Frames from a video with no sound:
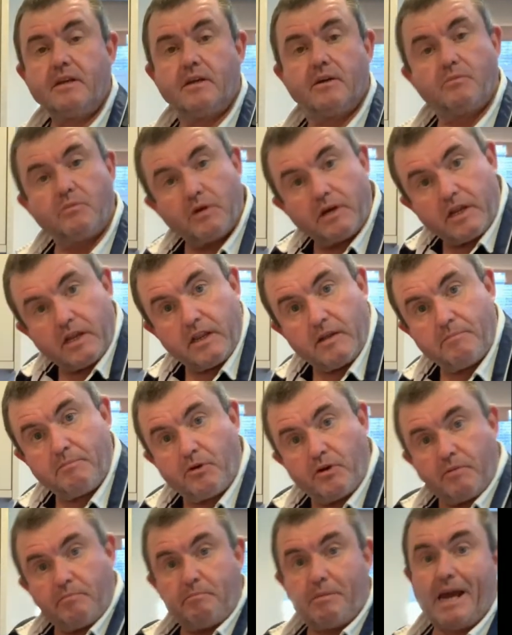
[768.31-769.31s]
We're going to then put
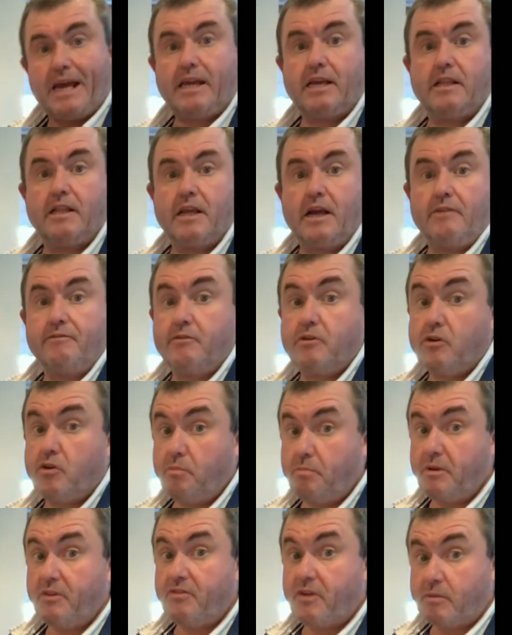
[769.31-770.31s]
it back in the oven. Could
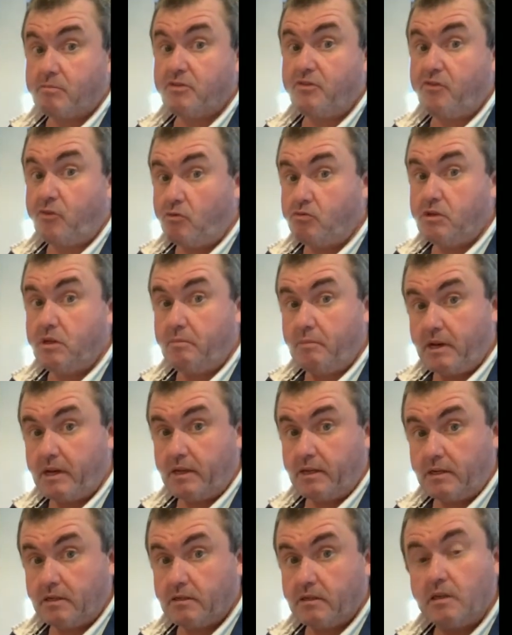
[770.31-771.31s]
be for up to 40
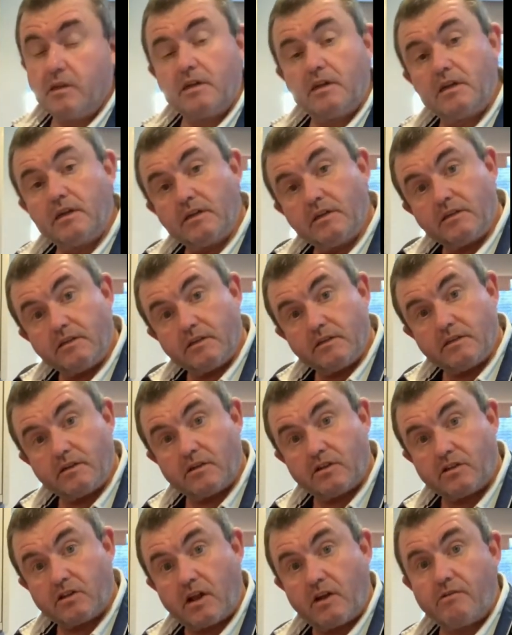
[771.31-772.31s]
minutes to
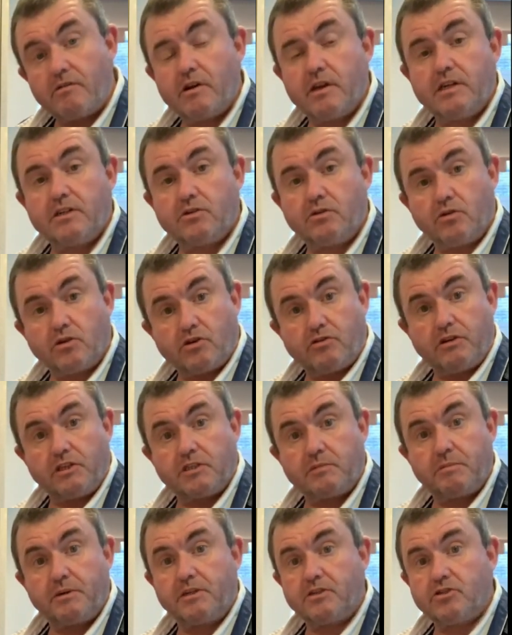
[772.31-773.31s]
thoroughly sort of crisp
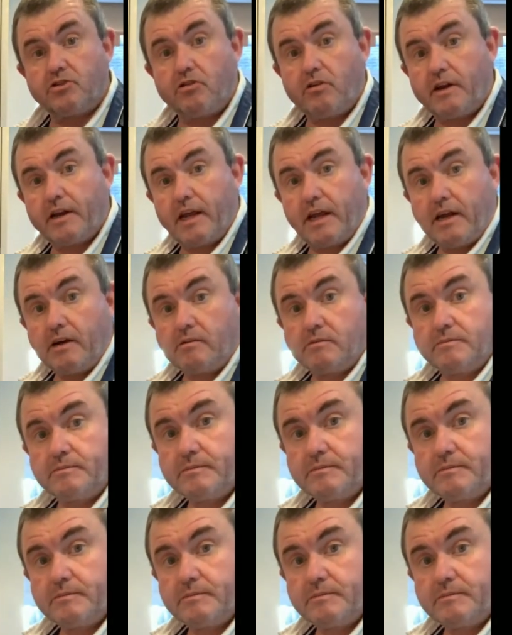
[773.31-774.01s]
and dry it out.